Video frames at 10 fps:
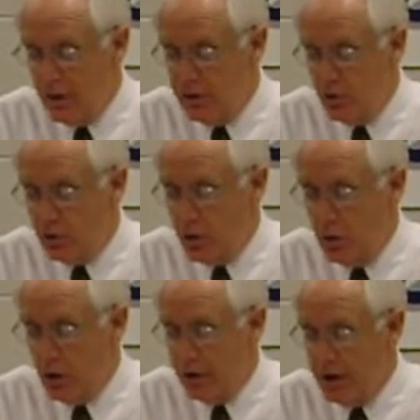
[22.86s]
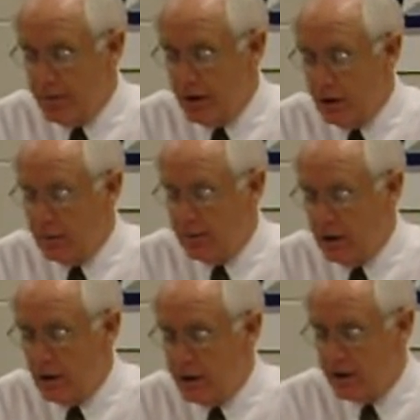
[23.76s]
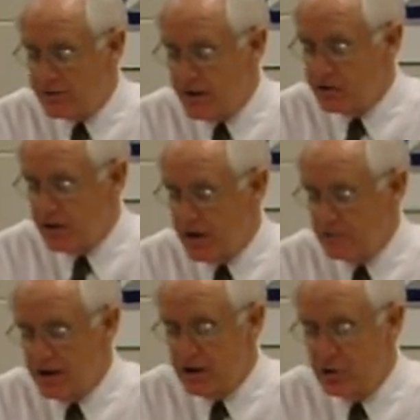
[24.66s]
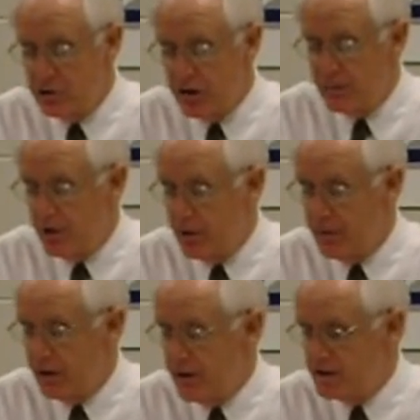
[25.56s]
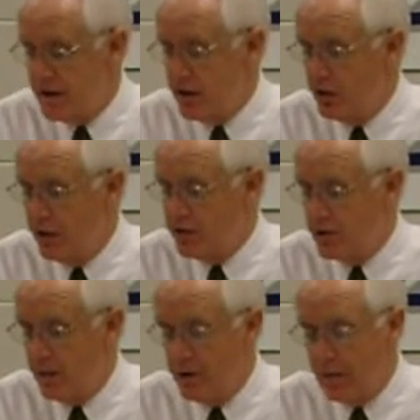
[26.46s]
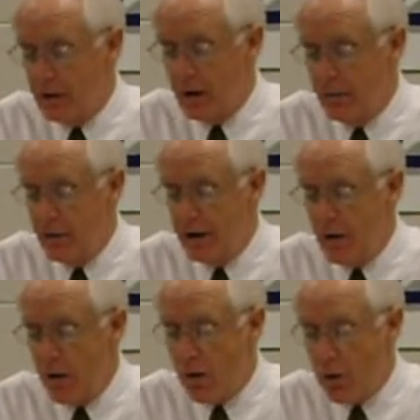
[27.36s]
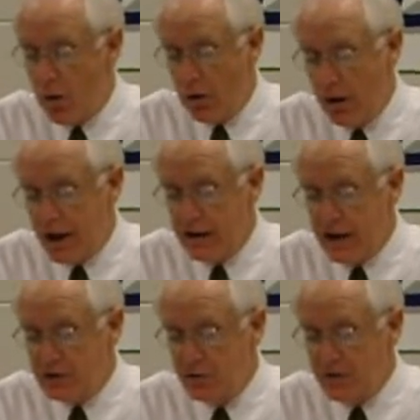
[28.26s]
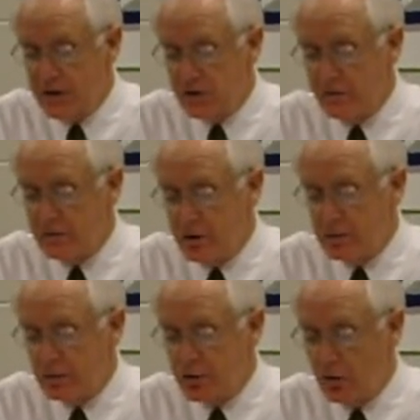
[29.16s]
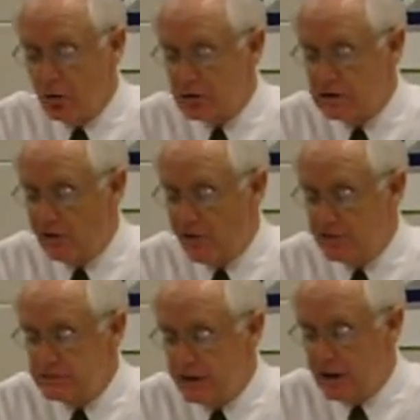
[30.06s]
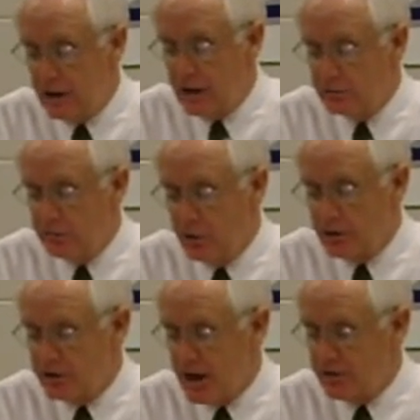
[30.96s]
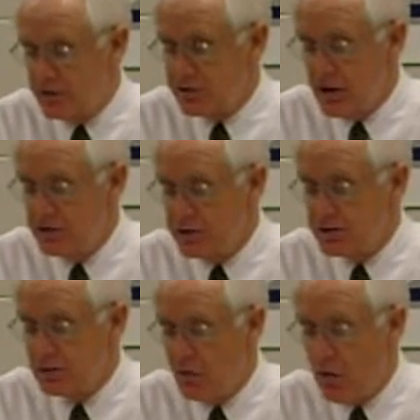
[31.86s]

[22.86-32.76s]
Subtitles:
they do real well on their power, especially the game. They did a good job killing penalties. They did a great job on their power play. And they get two face-offs calls. Both exactly the same. Just